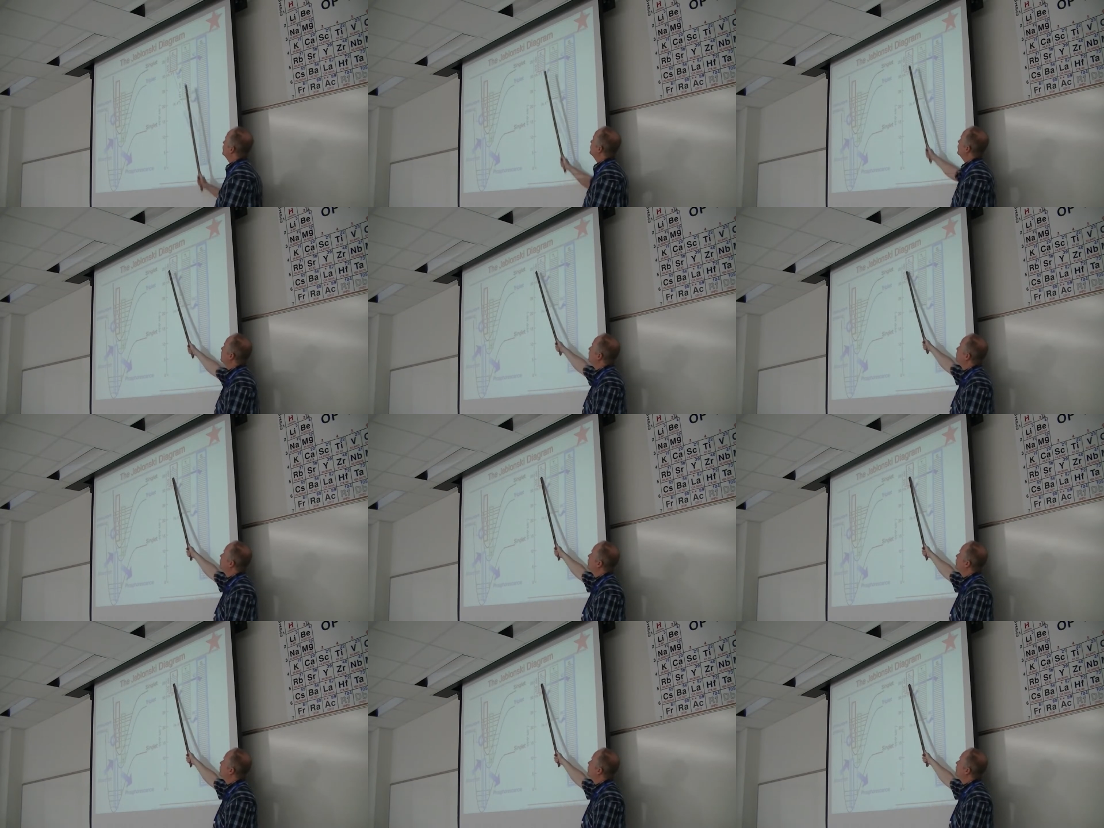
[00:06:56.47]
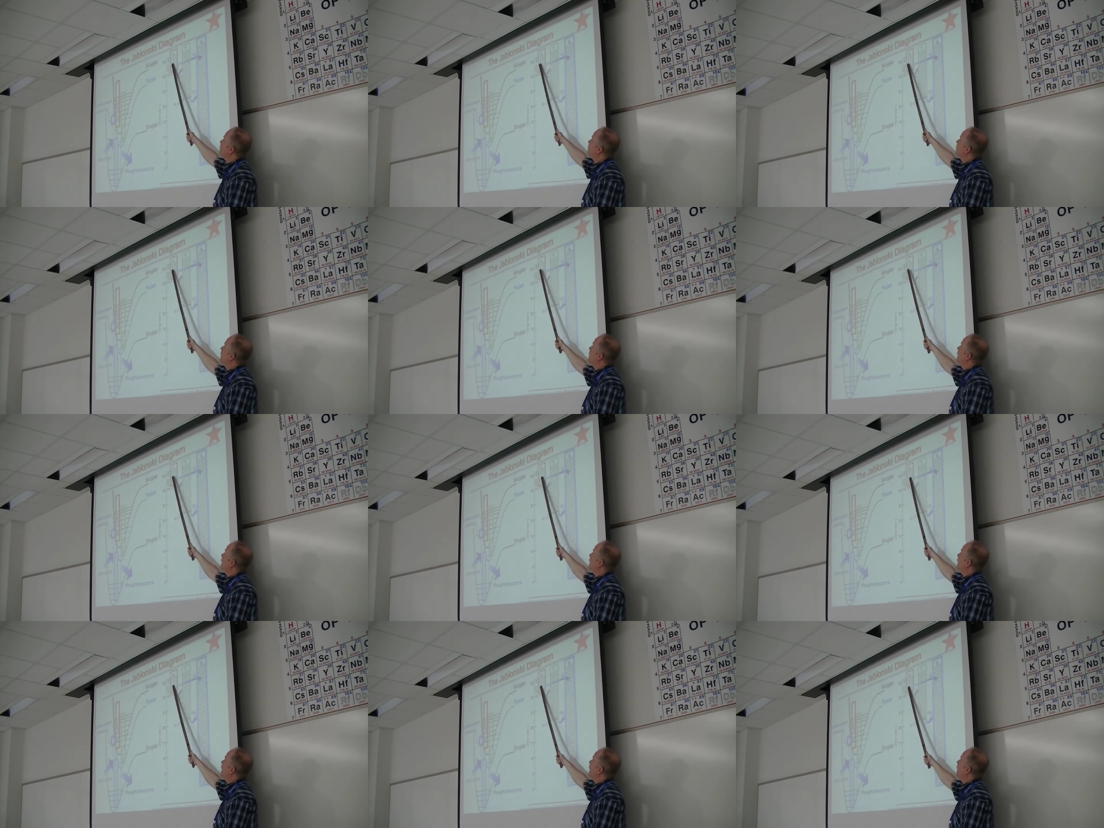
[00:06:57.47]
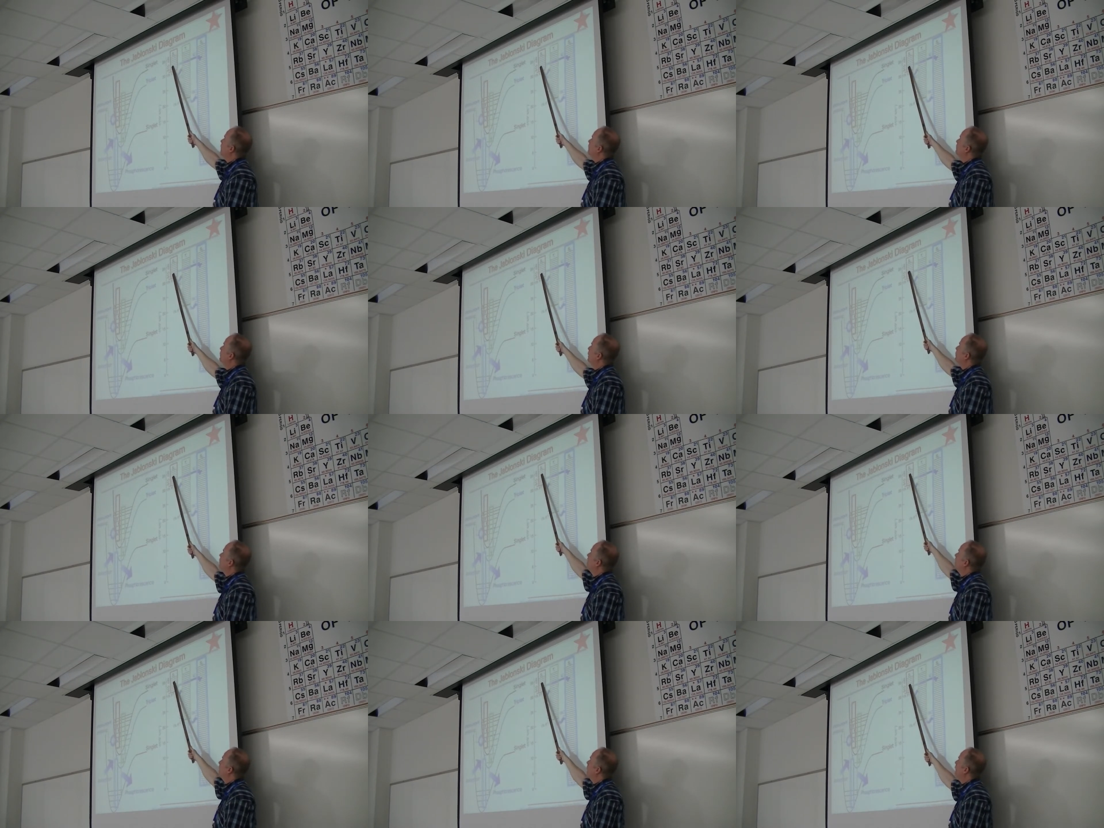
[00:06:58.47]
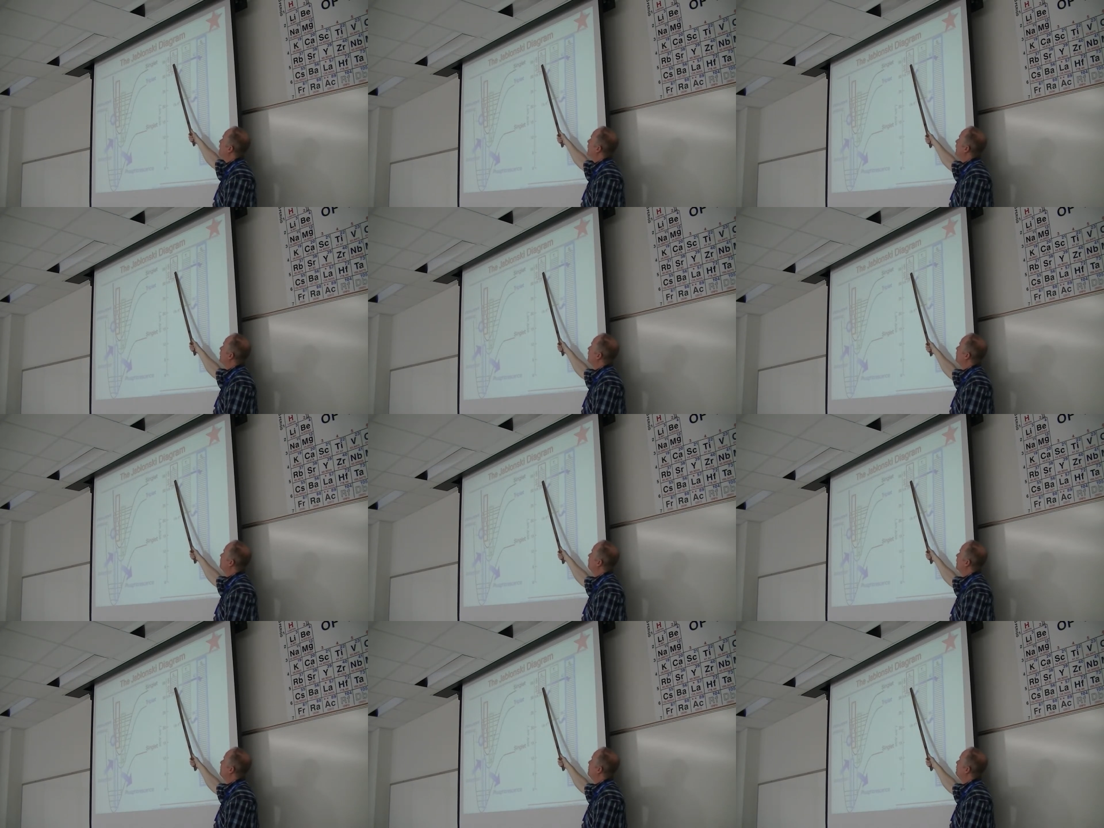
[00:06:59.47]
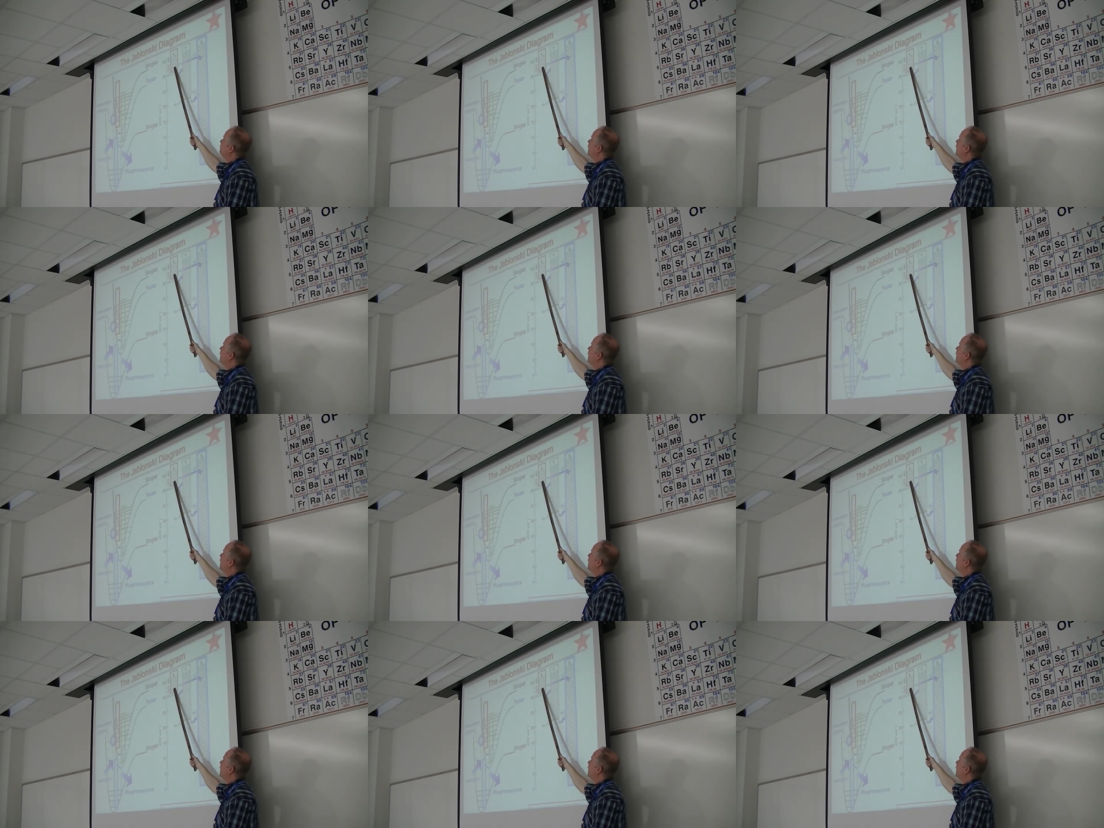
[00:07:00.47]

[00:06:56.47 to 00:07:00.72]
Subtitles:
[unreadable: no face in view]